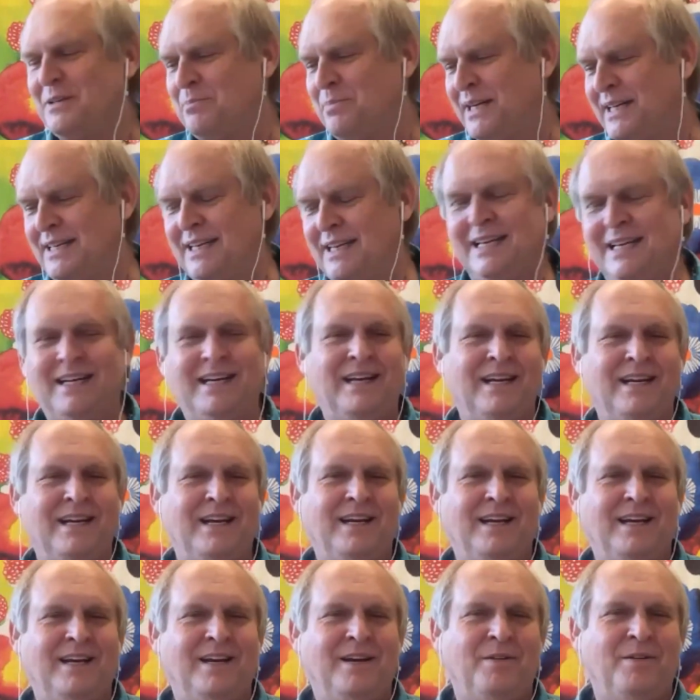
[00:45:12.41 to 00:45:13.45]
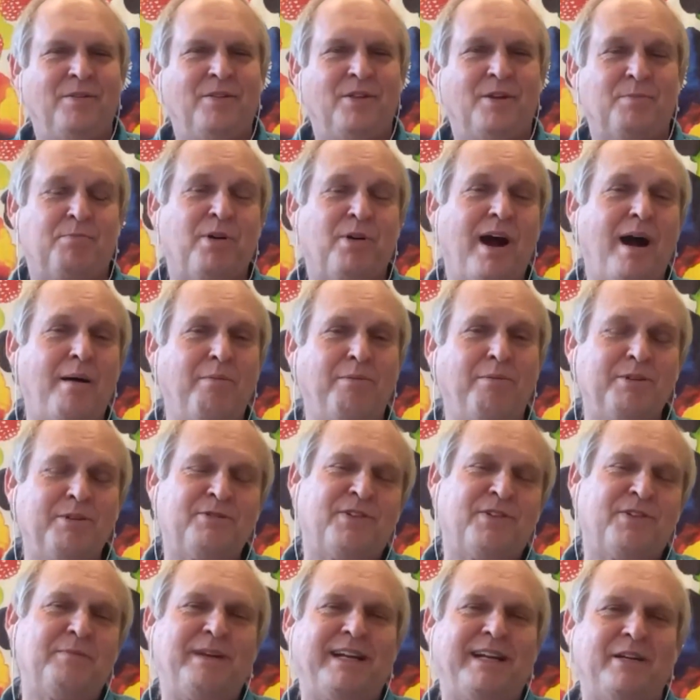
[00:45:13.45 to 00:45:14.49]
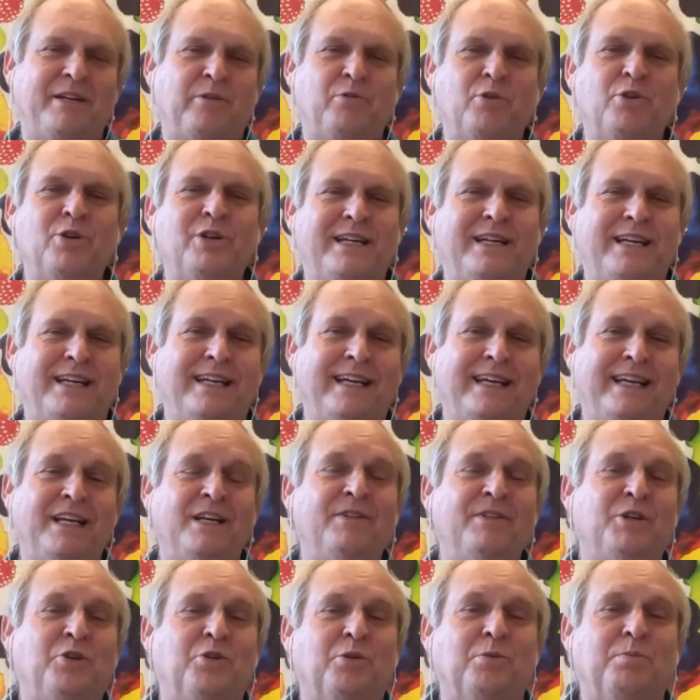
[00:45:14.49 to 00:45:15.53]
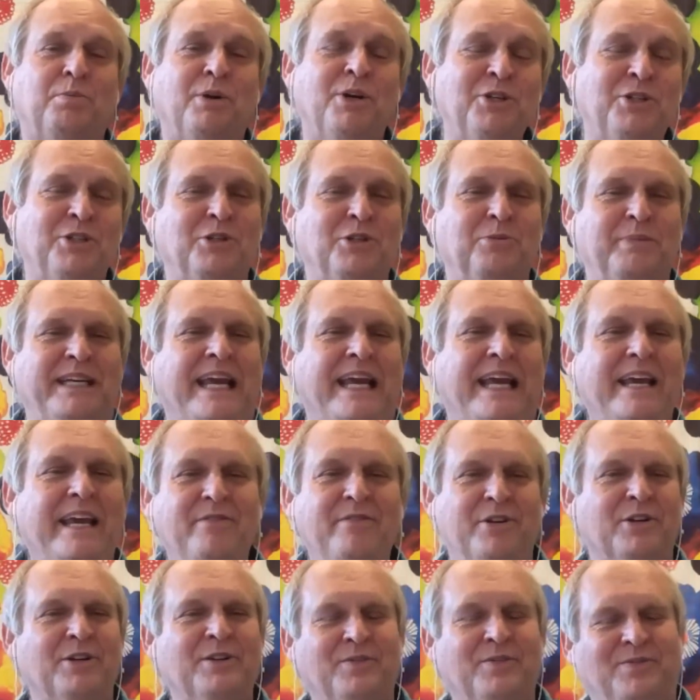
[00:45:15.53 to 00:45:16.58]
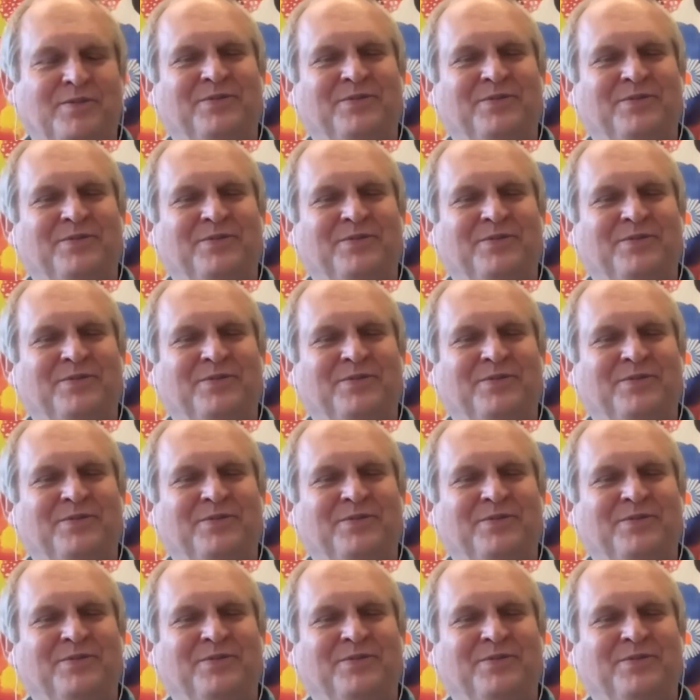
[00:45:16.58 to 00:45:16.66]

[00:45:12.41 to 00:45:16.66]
But the problem is fundamentally rooted in individual personal behavior.